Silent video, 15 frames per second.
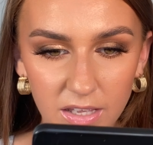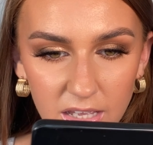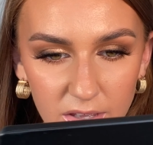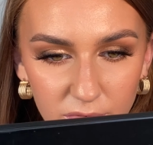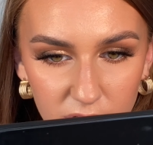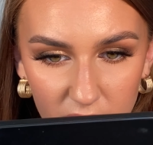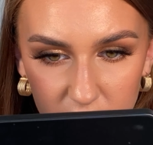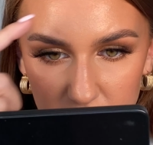
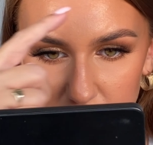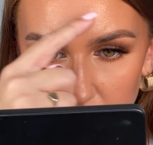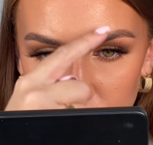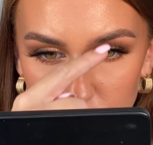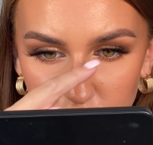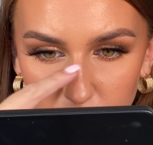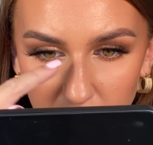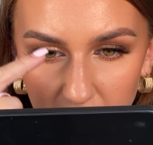Even in the
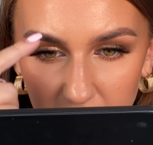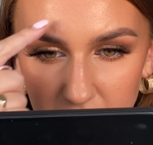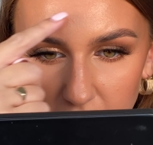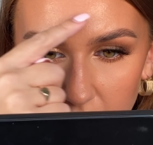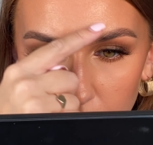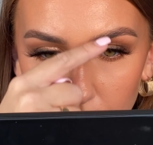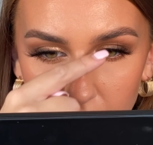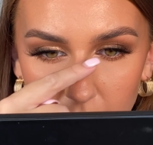center of my head
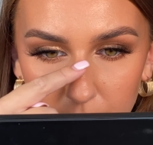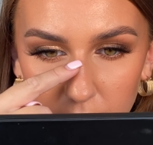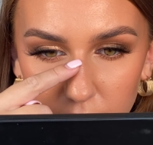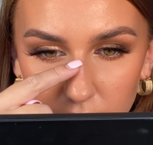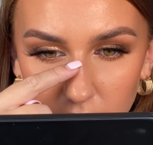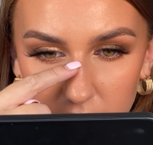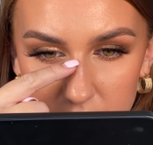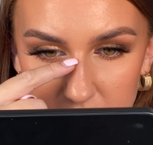here where I put the
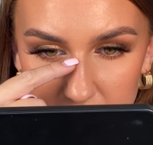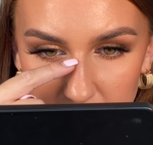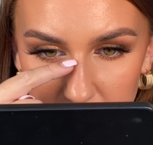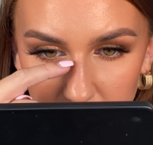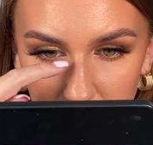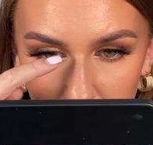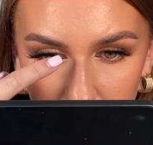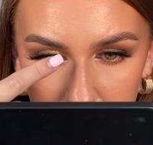
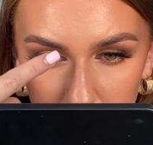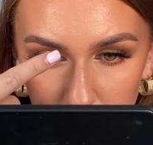concealer,